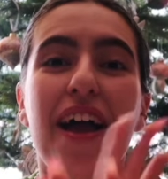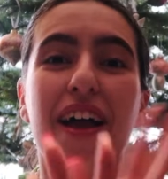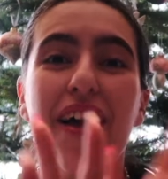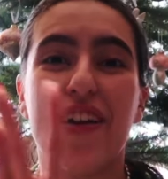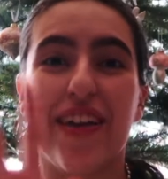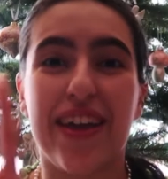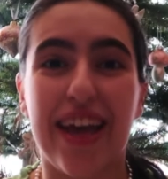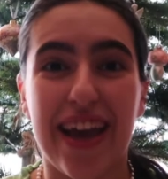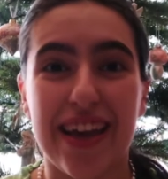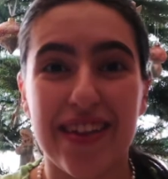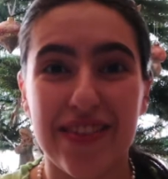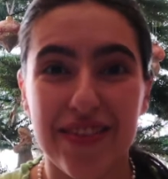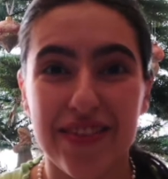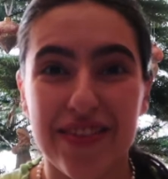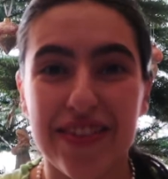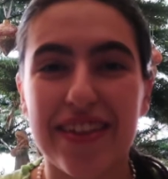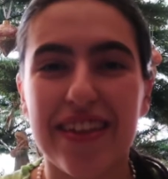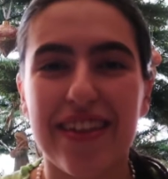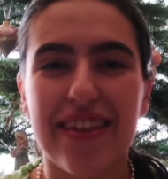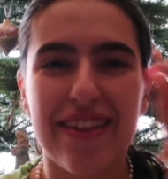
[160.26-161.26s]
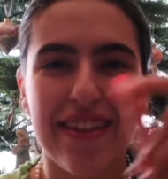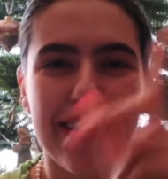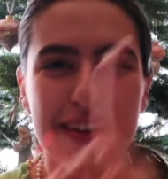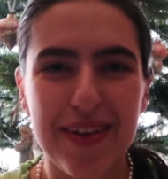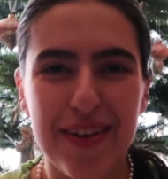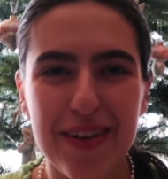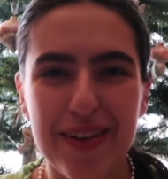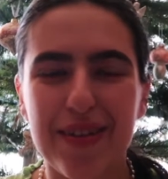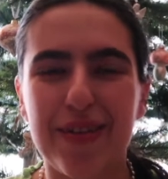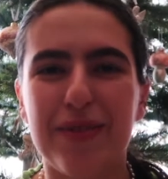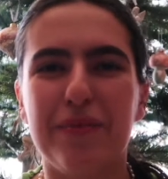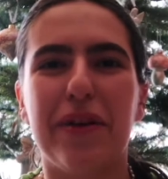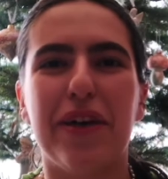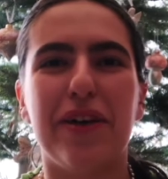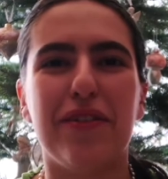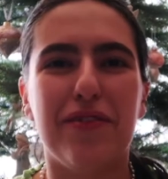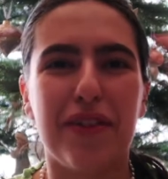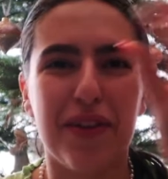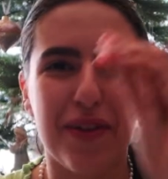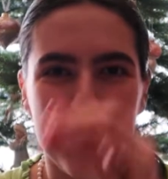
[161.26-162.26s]
Okay, thank you little
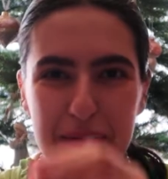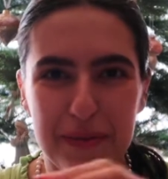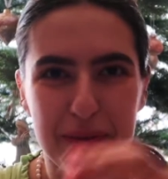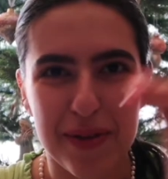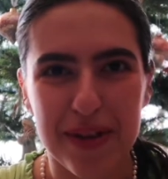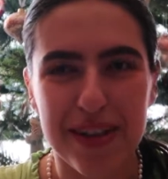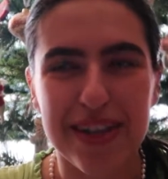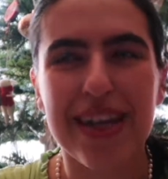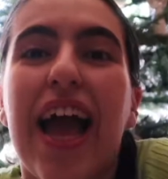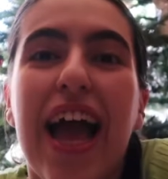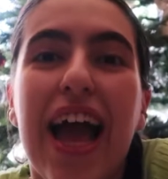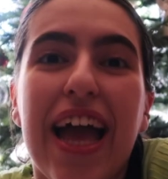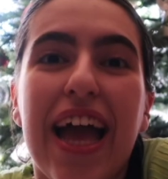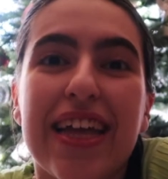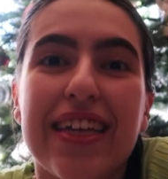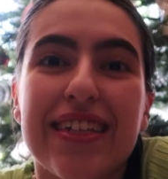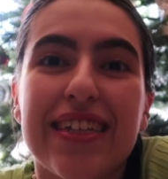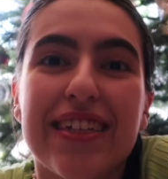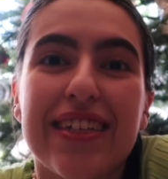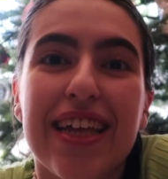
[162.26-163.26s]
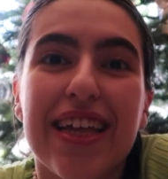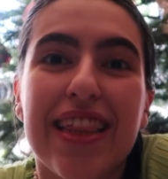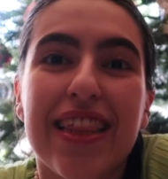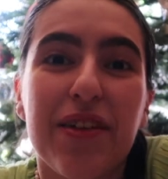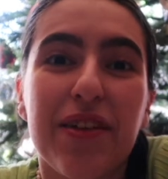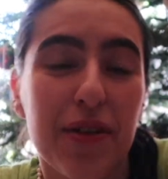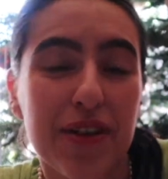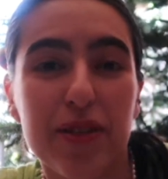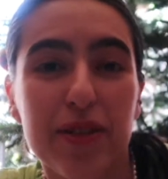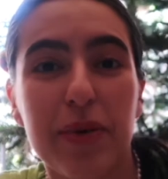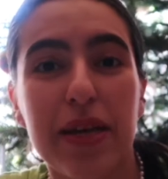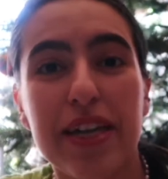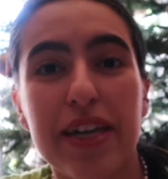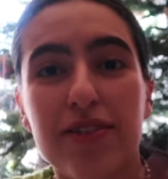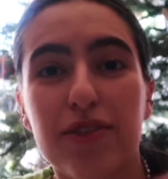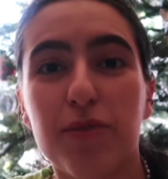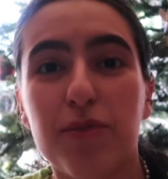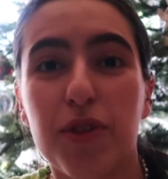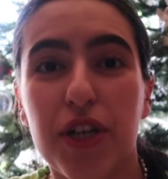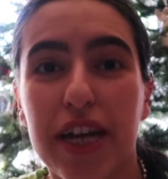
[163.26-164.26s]
bird for your input. And the recipe
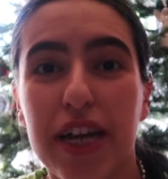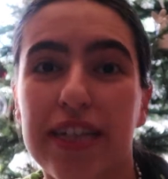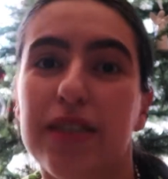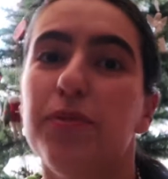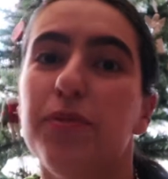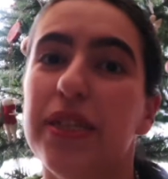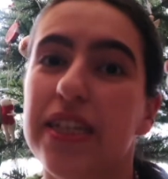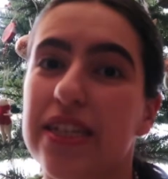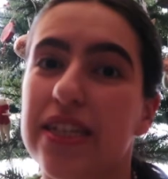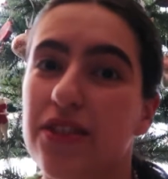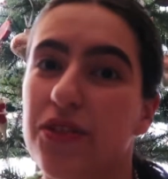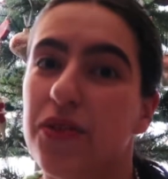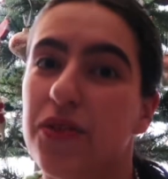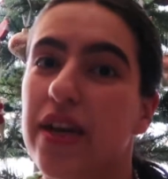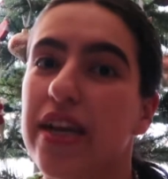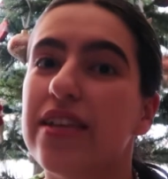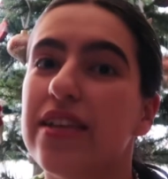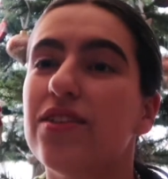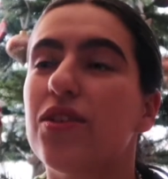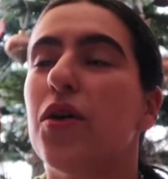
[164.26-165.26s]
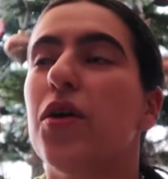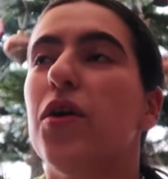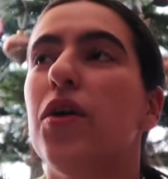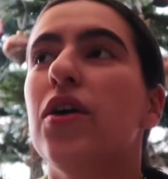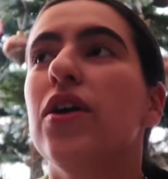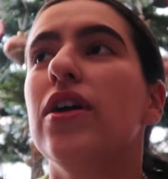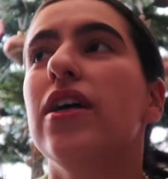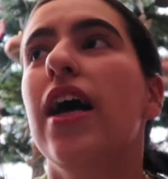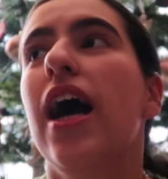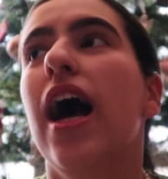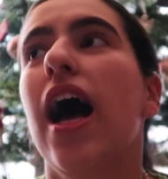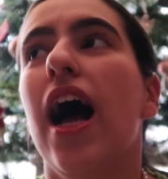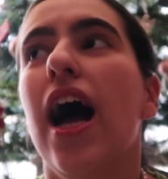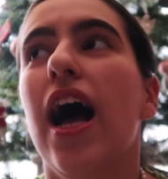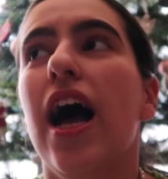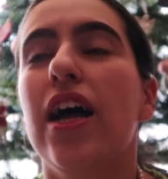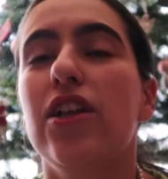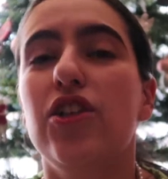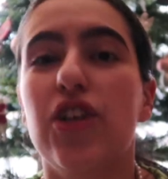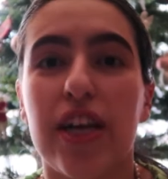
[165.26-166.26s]
is from Jane's Patisserie. So
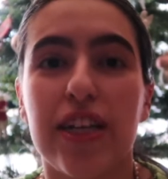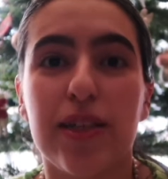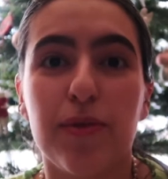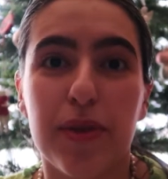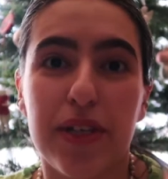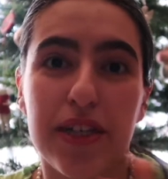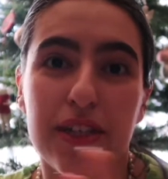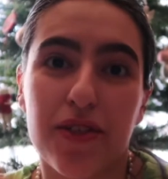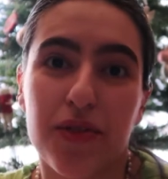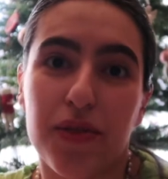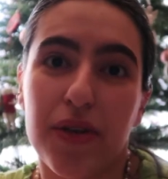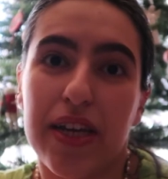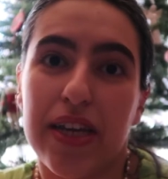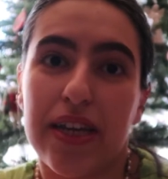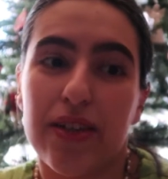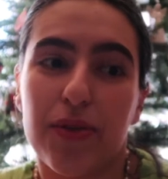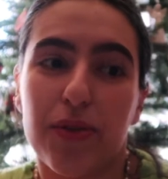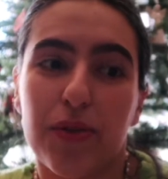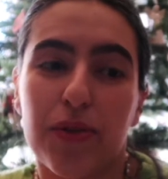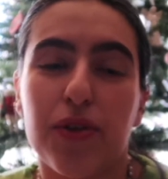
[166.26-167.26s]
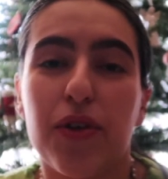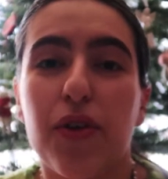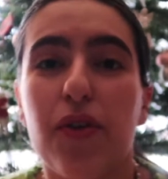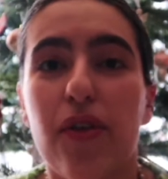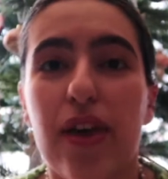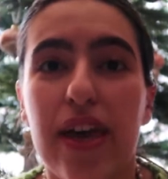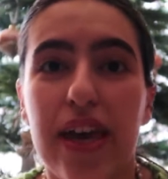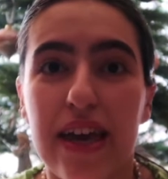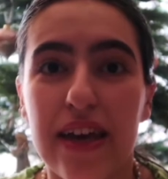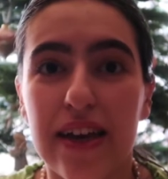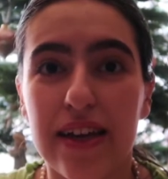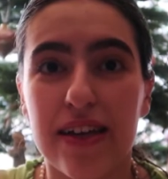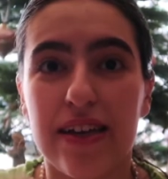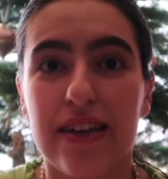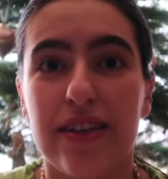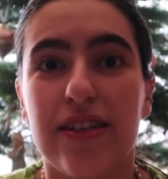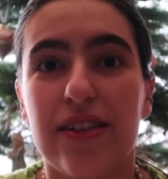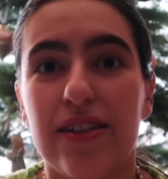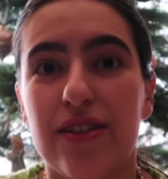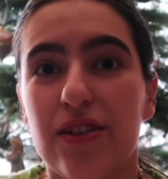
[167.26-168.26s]
Jane's Patisserie is also the
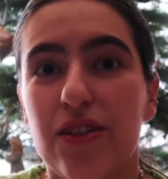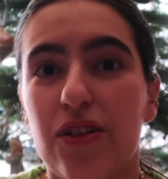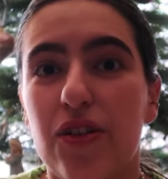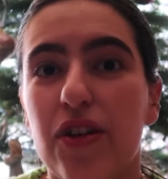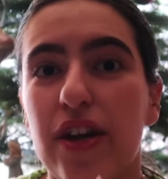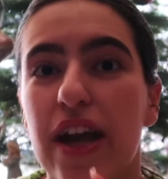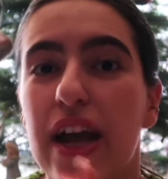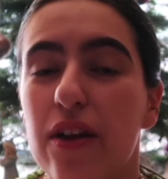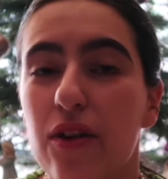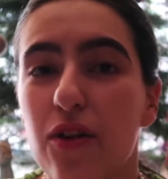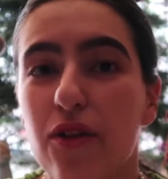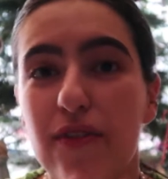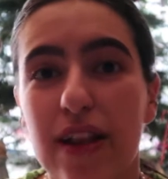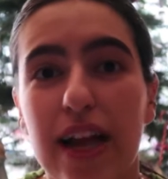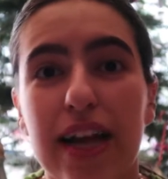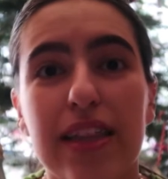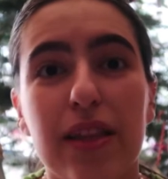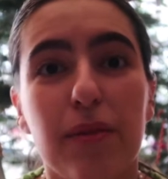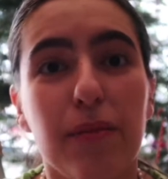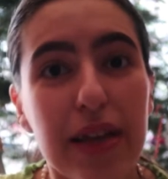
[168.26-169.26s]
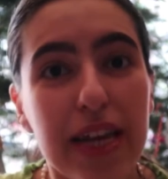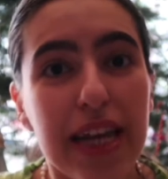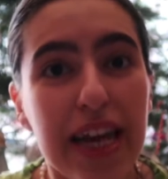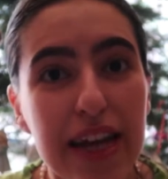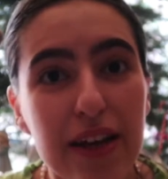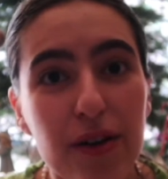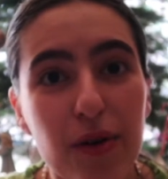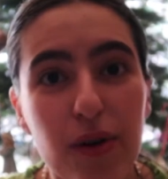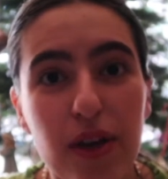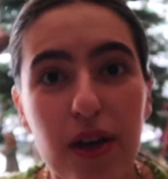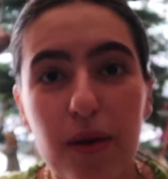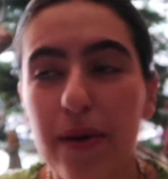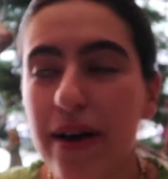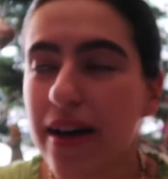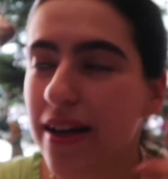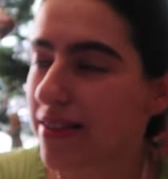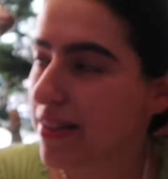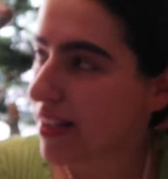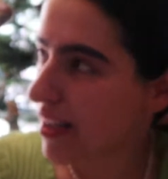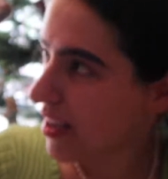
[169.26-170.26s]
creator of like the mini egg cookie
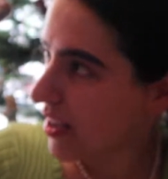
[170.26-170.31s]
bars.